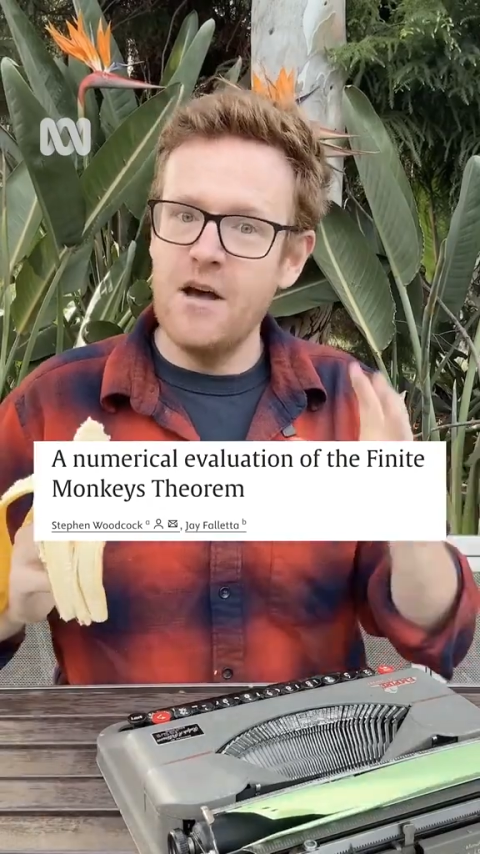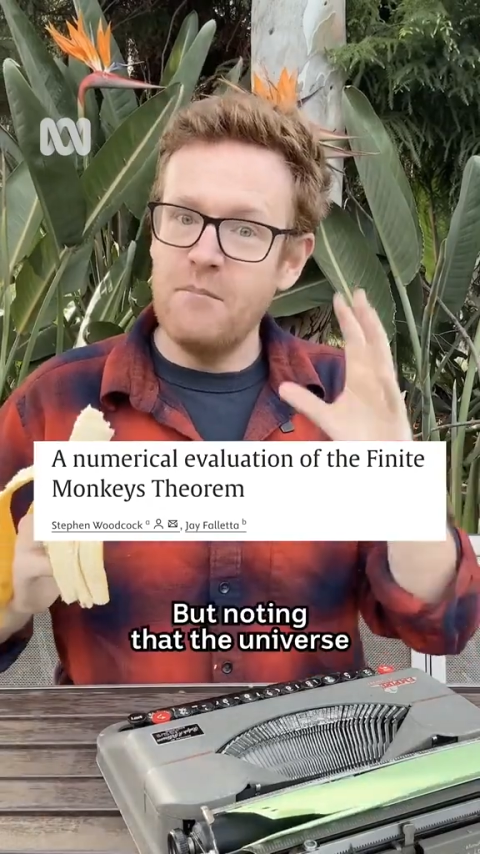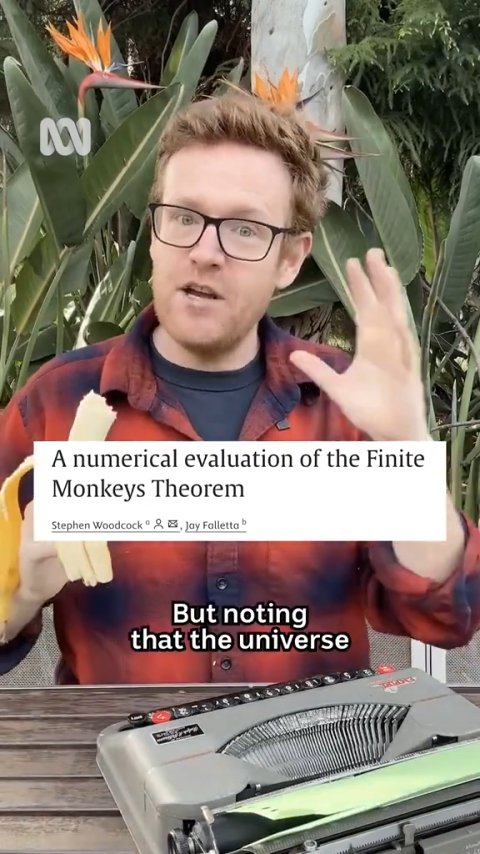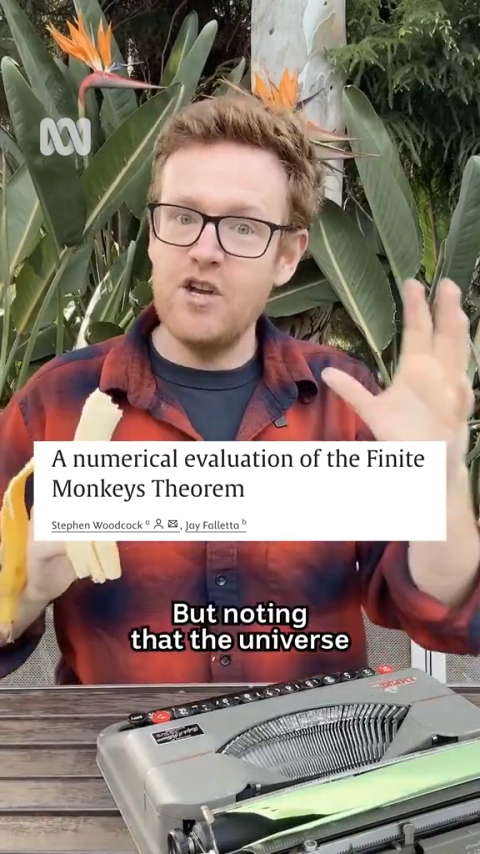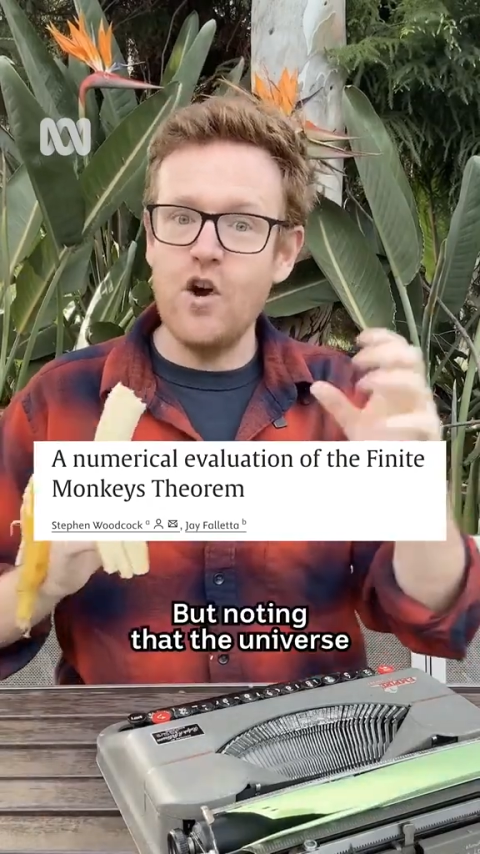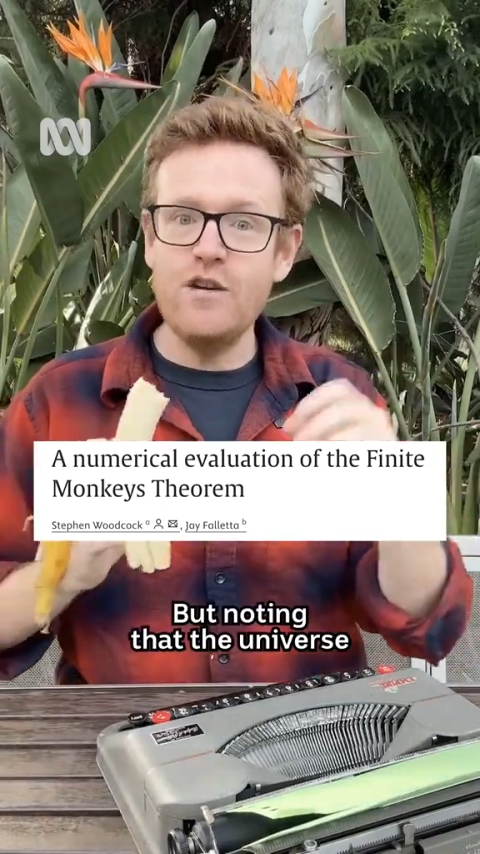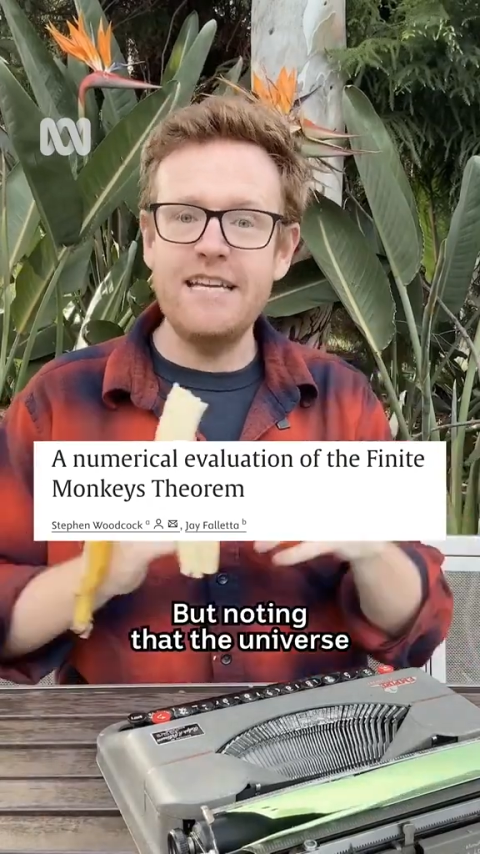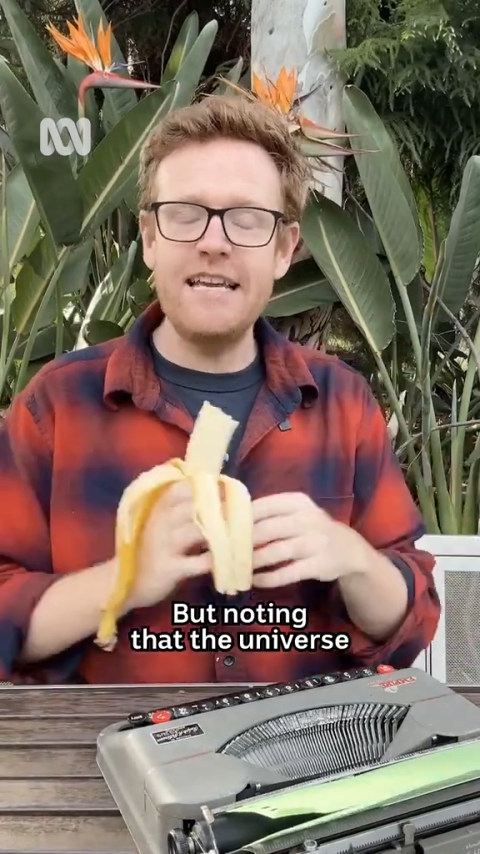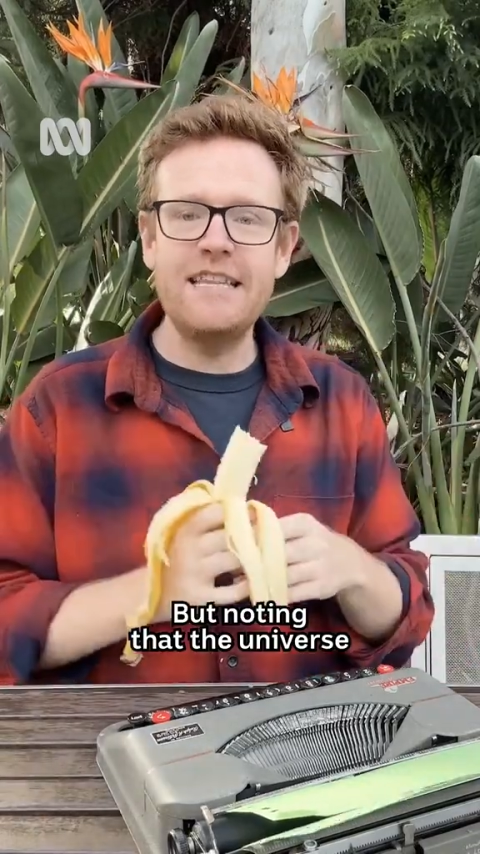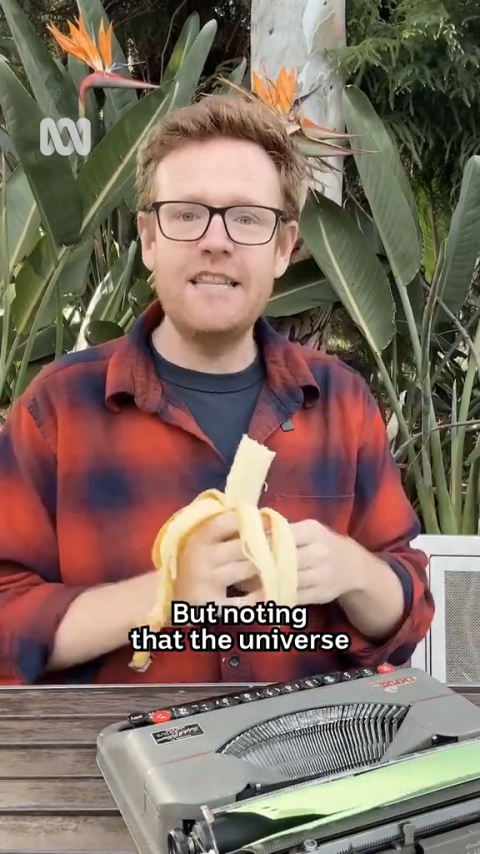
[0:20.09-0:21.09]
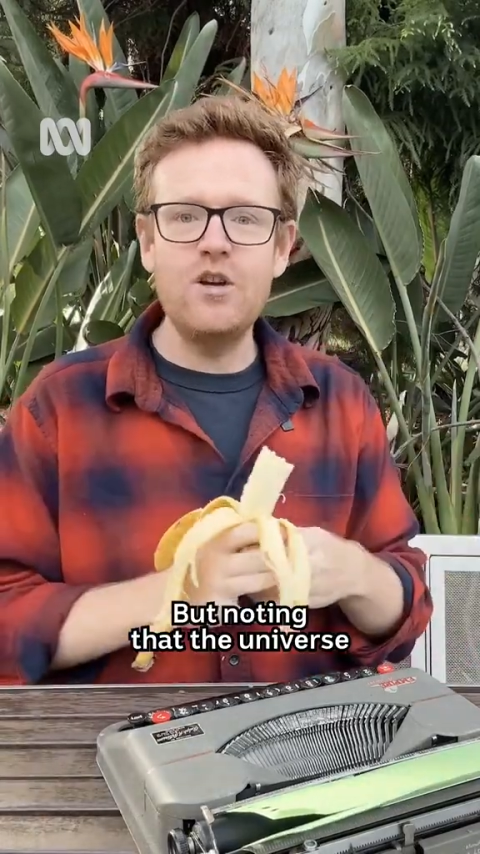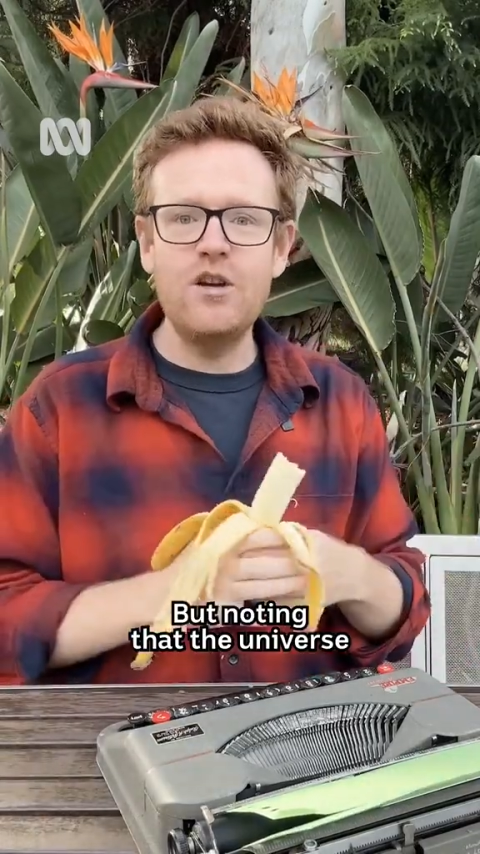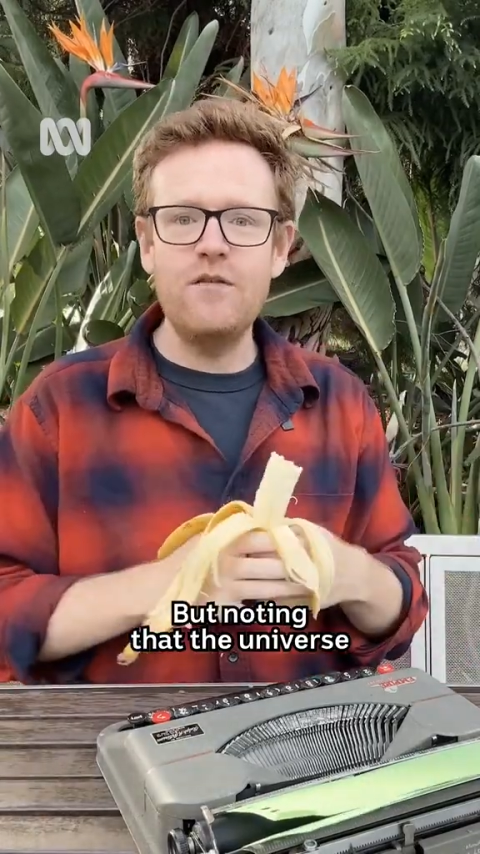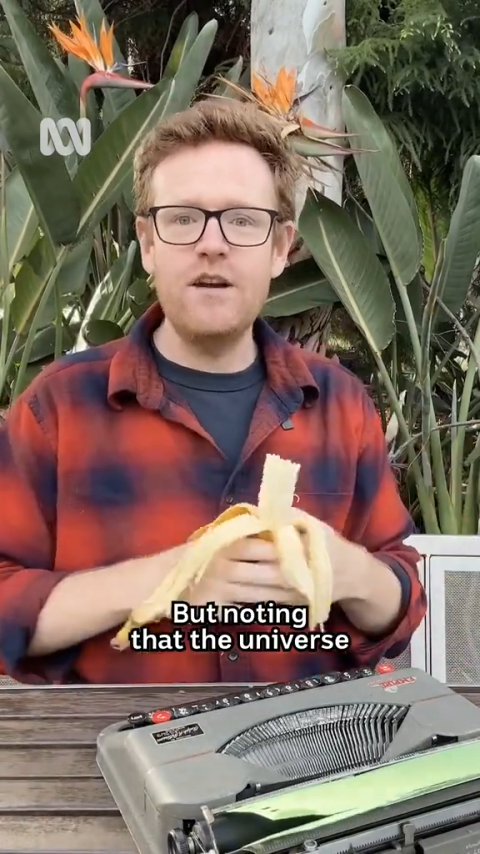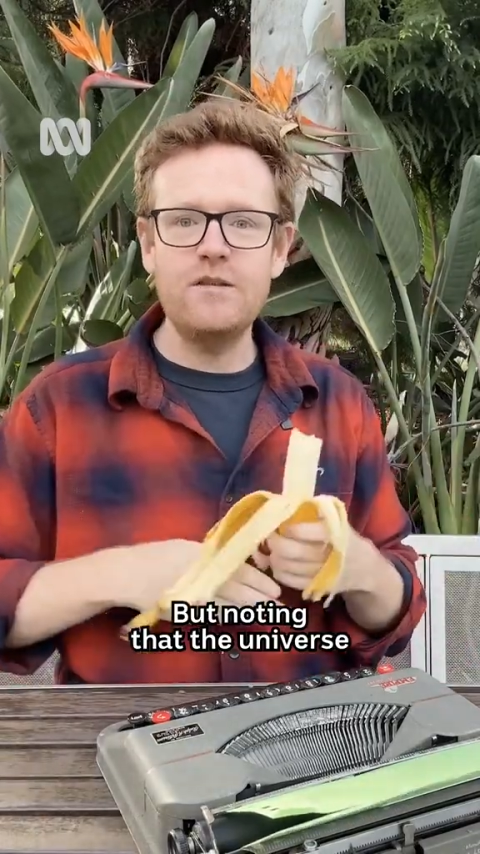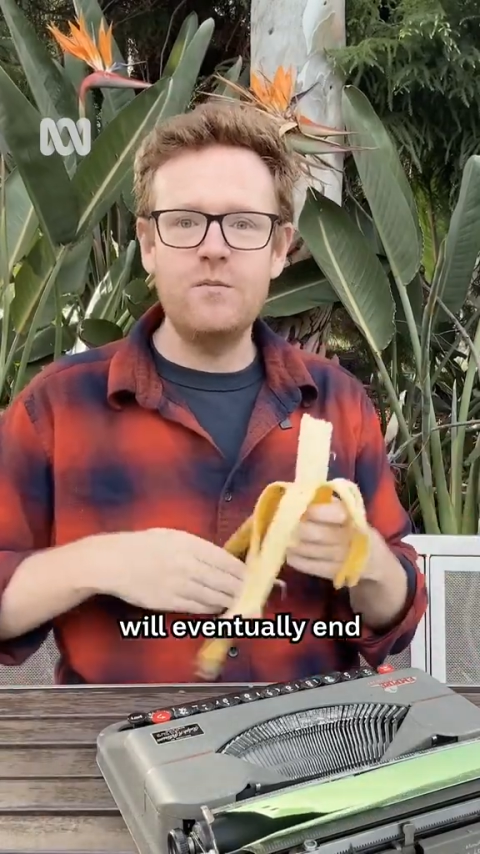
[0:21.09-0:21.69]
but noting that the universe